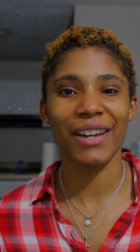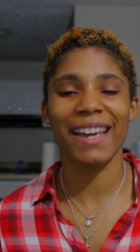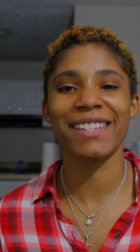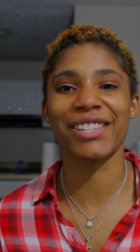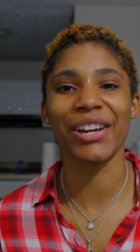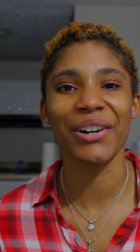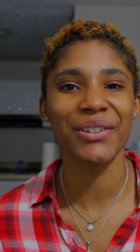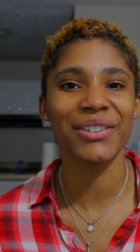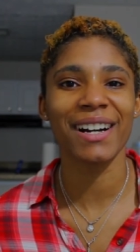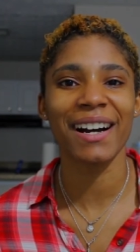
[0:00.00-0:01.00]
Okay,
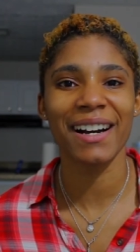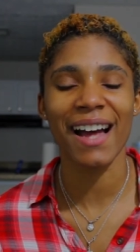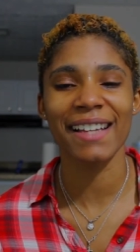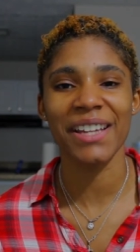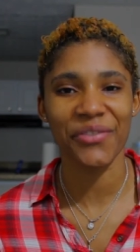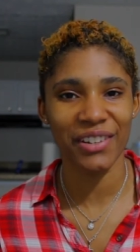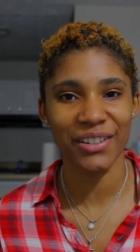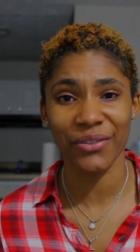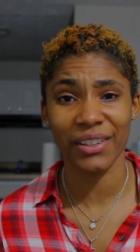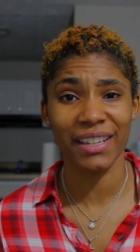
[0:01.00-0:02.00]
so I
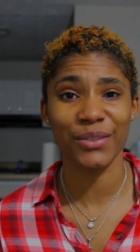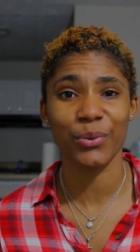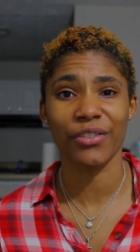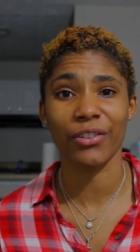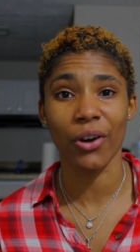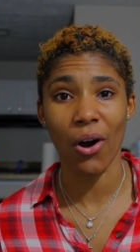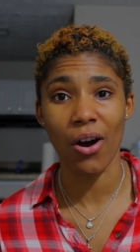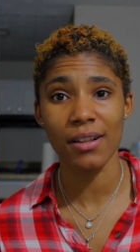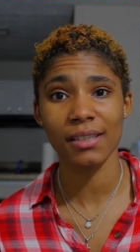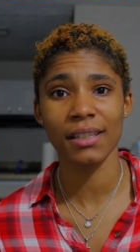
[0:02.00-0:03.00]
definitely don't think it's worth the
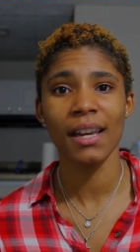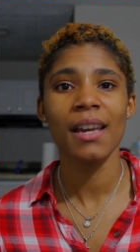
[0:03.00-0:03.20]
cost,